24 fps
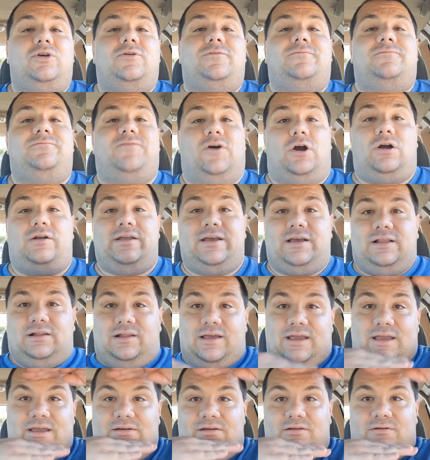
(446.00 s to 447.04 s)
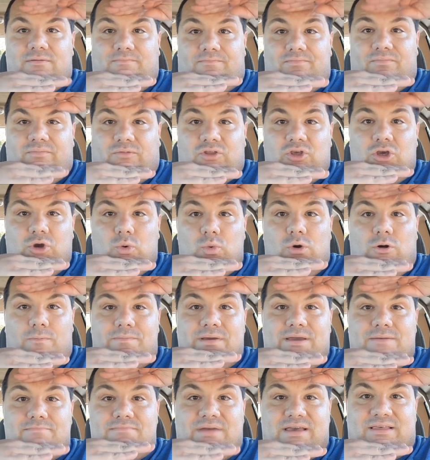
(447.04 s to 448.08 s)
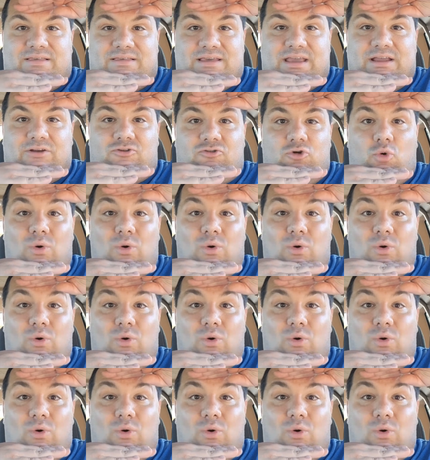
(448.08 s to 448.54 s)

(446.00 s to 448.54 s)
vertically, you will be missing